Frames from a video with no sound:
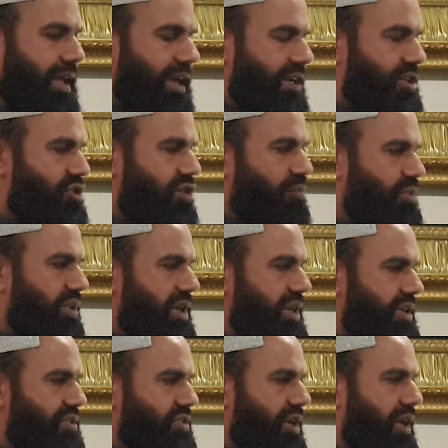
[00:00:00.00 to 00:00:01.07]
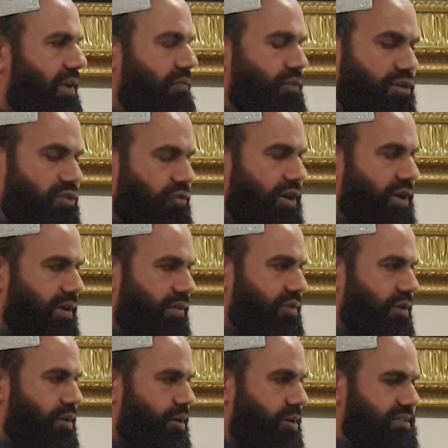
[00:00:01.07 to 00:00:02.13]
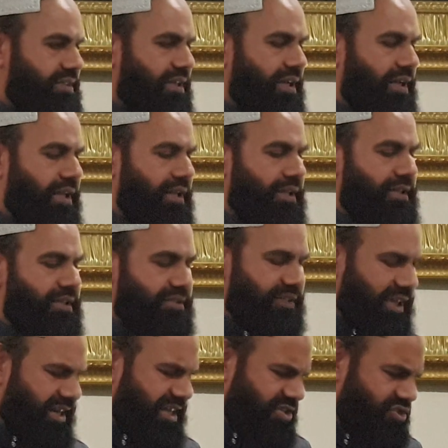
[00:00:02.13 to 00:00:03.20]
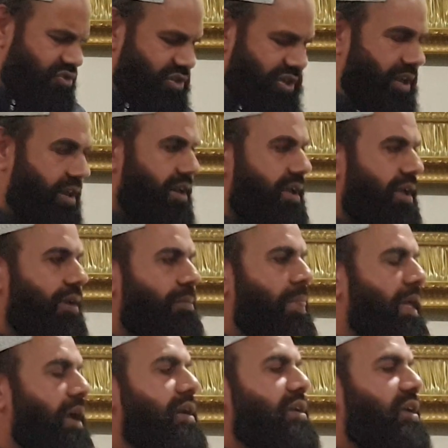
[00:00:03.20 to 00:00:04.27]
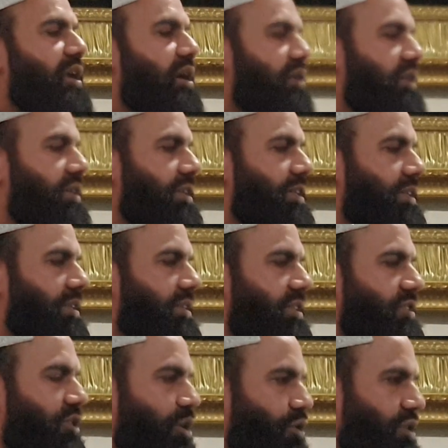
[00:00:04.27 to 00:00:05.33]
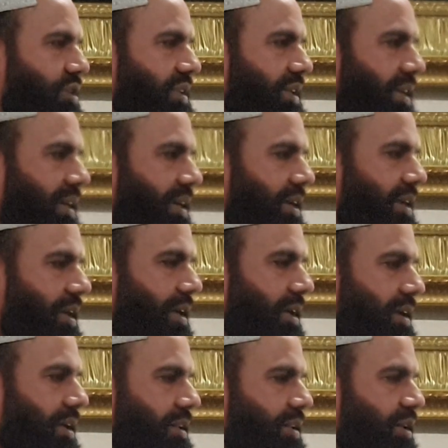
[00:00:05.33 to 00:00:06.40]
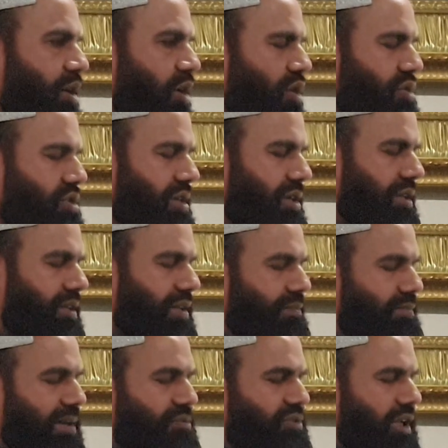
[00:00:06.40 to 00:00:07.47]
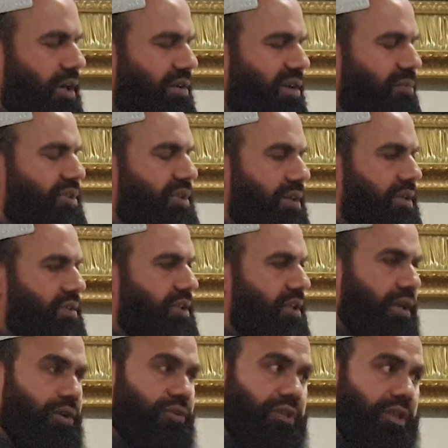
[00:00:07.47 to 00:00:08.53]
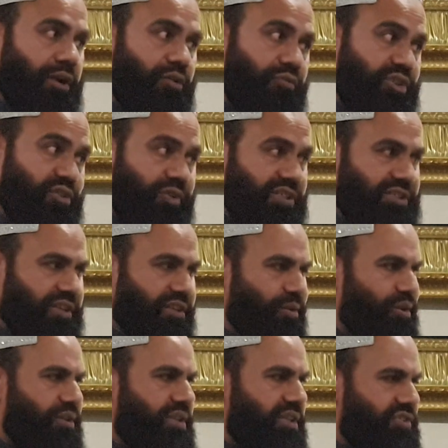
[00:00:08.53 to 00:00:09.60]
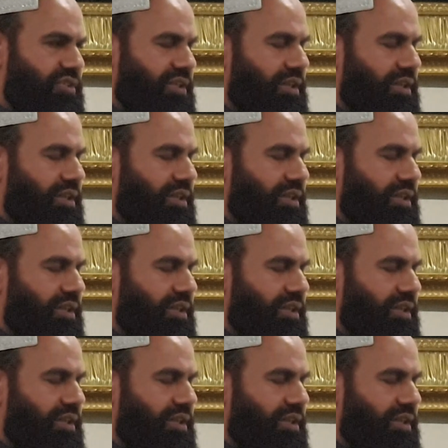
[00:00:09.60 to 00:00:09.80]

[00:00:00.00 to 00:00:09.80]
and sharpened his knife, not front of the goats. Then he suddenly, slaughtered the goat. Imam Zain al-Abidin radiallahu ta'ala was watching all this